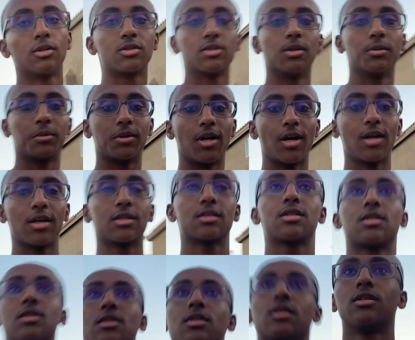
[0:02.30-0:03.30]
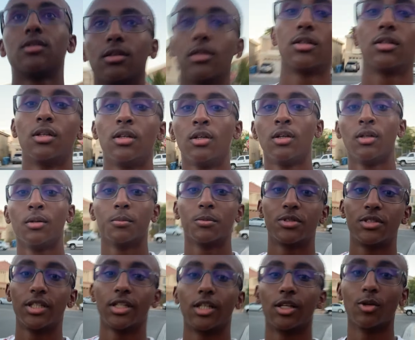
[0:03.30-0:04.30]
what's up guys
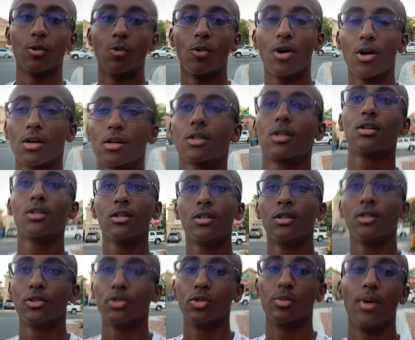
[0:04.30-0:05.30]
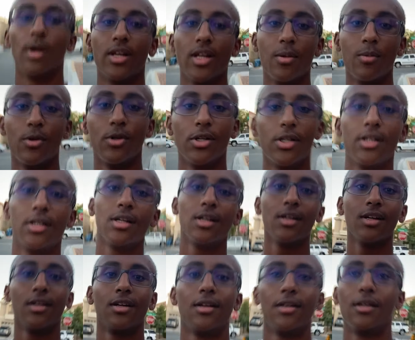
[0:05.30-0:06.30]
taking a walk through my neighborhood
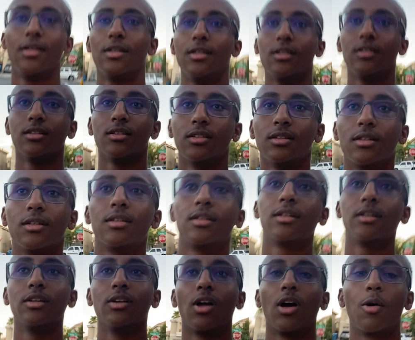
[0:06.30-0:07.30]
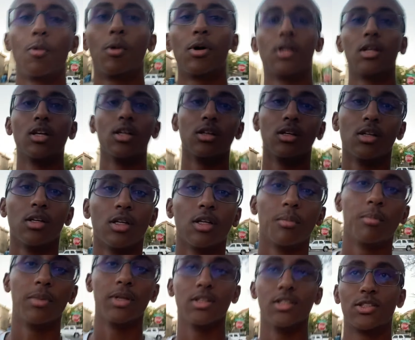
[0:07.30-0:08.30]
you know i wanted to
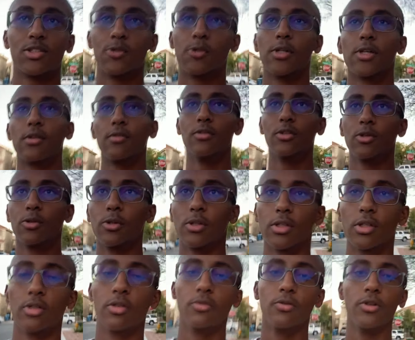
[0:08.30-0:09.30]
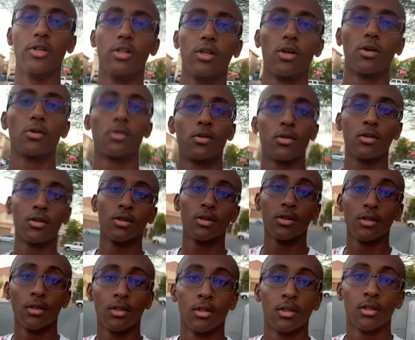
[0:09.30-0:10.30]
make this quick quick little video
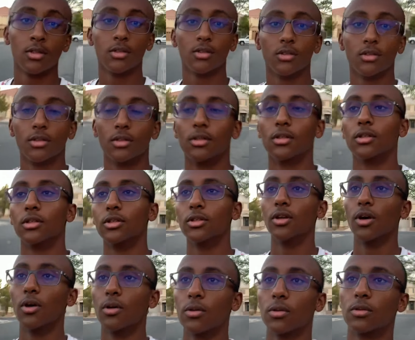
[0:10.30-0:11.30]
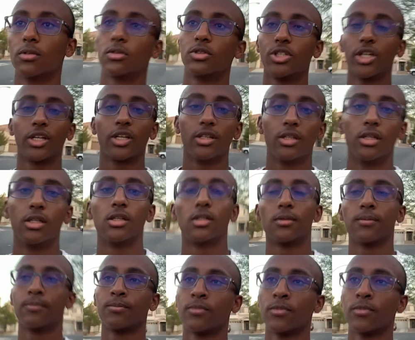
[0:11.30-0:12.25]
you know checking in